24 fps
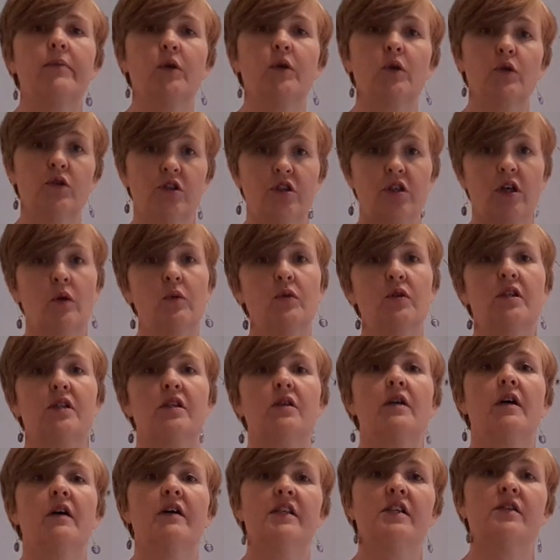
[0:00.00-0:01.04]
Your shoulders are
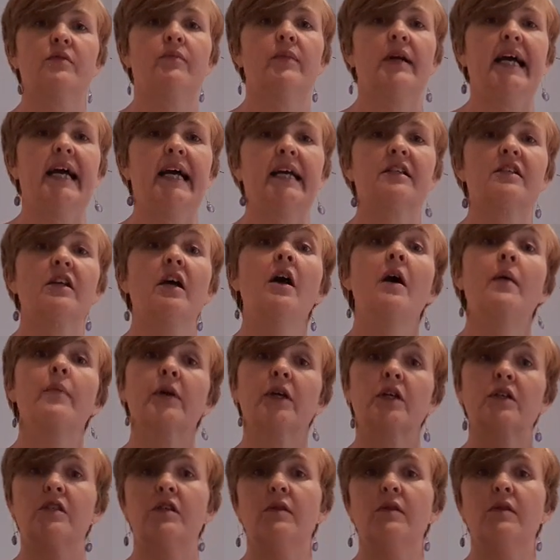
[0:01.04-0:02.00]
nice and relaxed, because